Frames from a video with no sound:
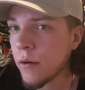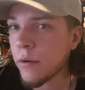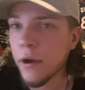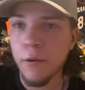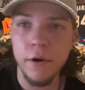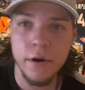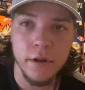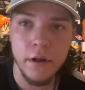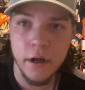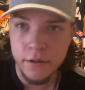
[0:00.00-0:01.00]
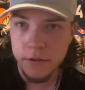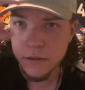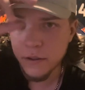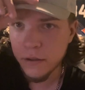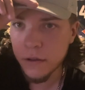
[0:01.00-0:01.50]
when I work a lot,
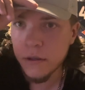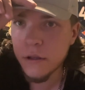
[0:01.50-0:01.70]
so,